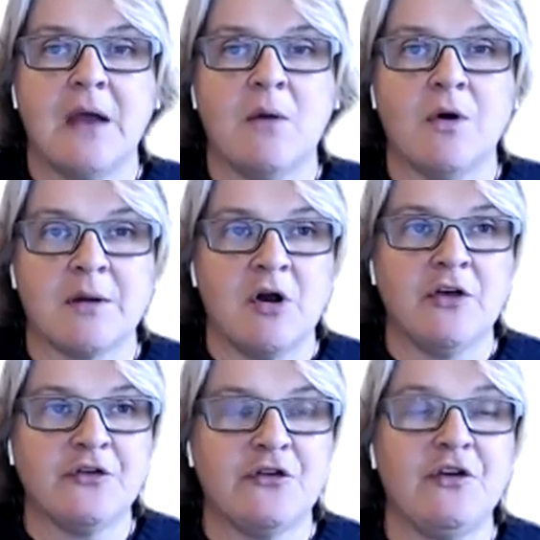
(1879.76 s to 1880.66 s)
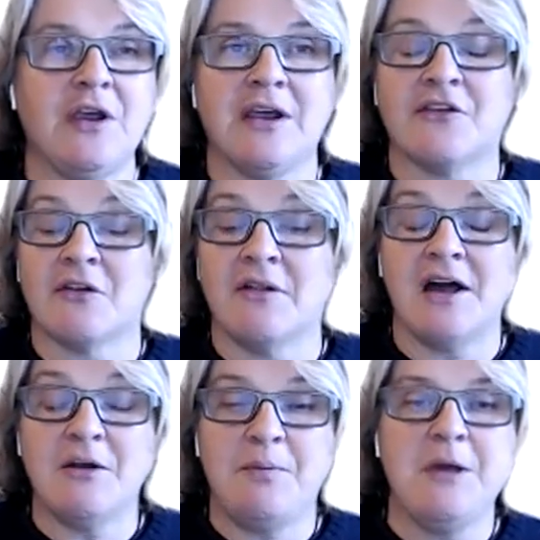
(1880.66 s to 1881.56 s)
what I'm also seeing is a
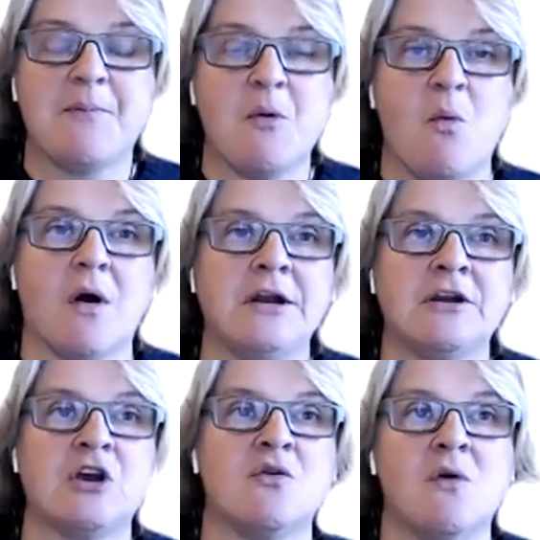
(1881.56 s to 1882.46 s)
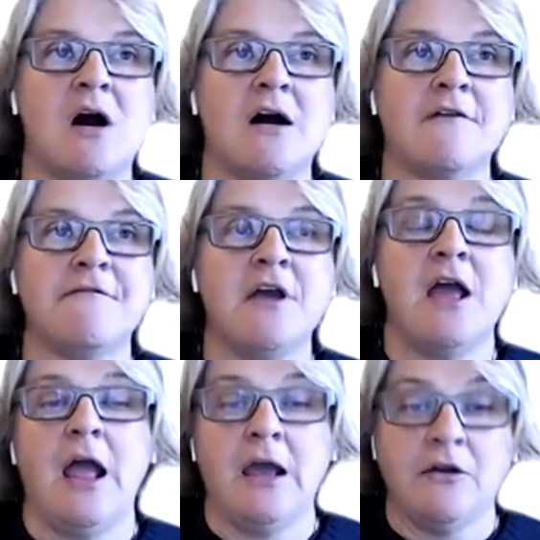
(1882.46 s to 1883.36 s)
lot of people wanting to go off
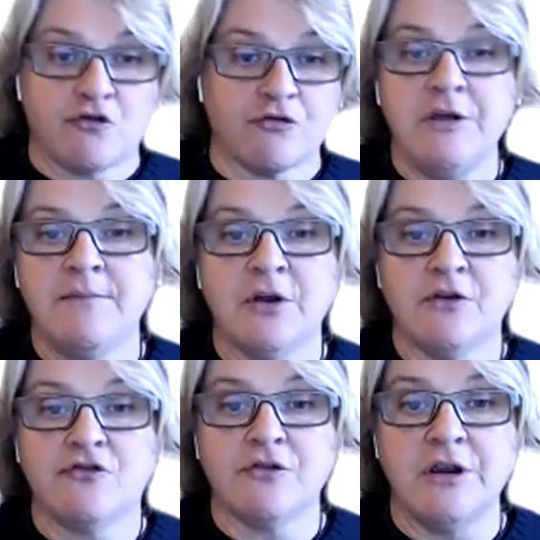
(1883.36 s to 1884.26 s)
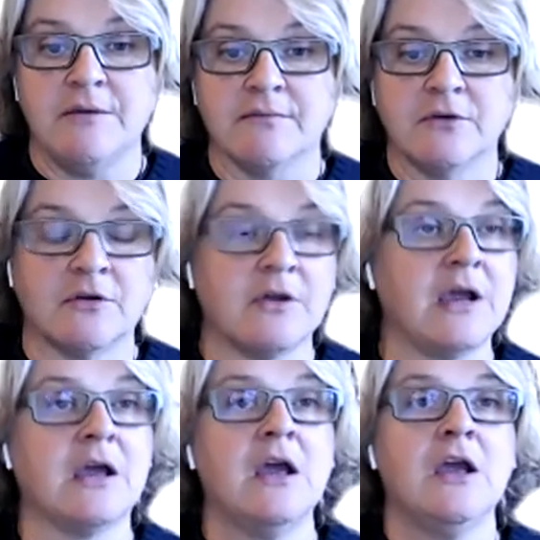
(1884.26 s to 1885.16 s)
and dream their dream. They're
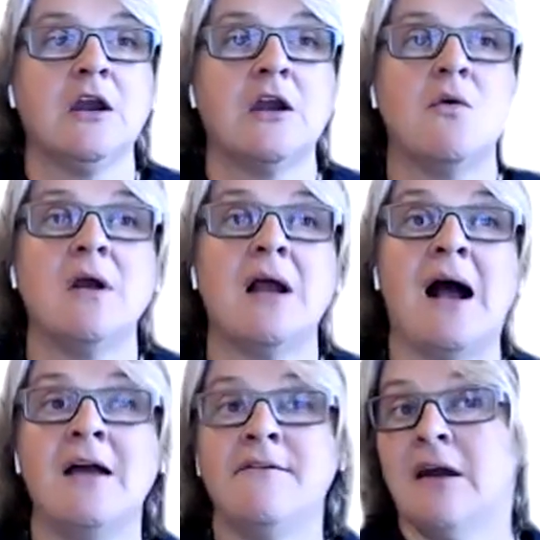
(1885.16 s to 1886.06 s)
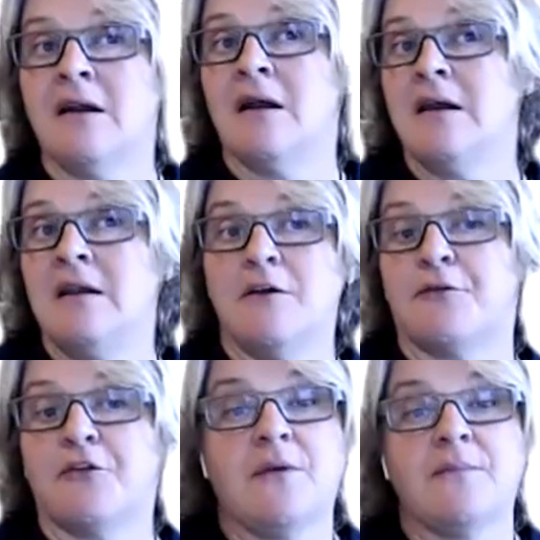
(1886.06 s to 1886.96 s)
like, you know what? I've got an idea
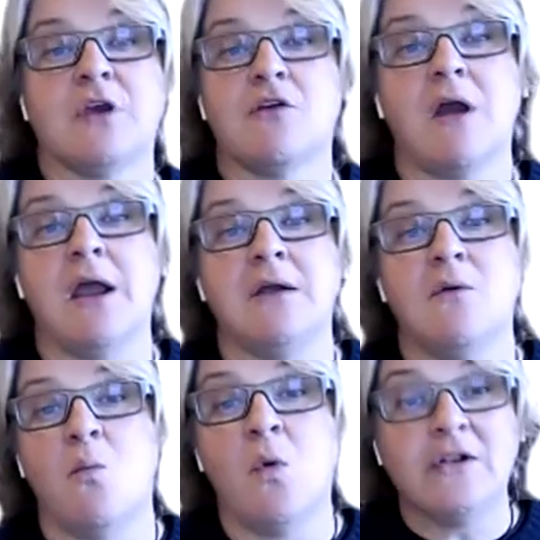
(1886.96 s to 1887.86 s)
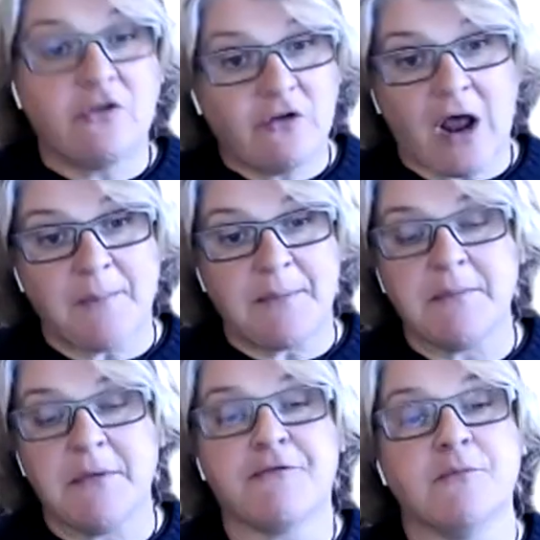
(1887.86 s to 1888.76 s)
for something great. What's stopping
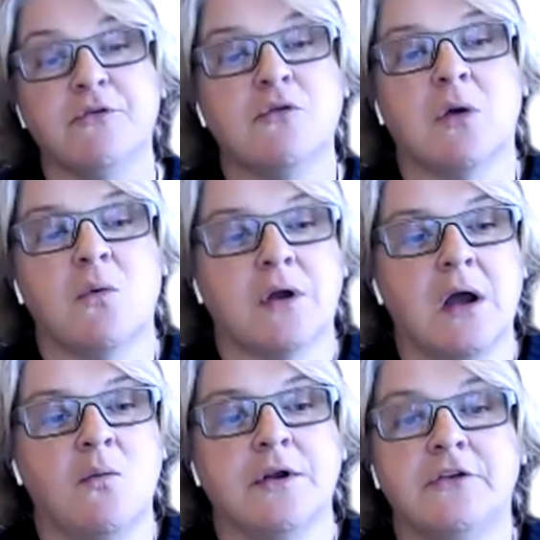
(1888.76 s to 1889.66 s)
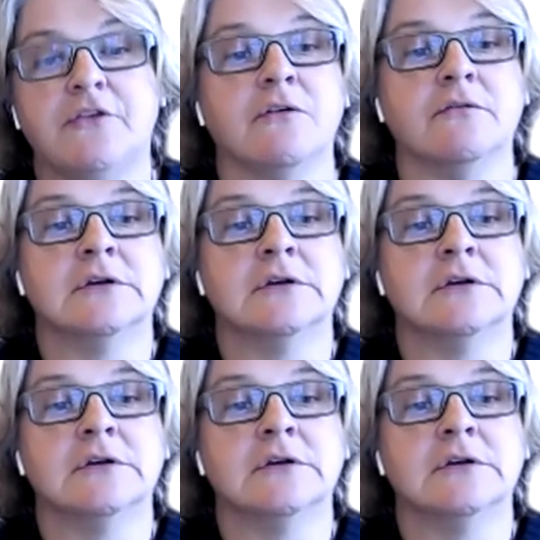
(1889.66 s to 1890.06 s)
me from doing what I want to do?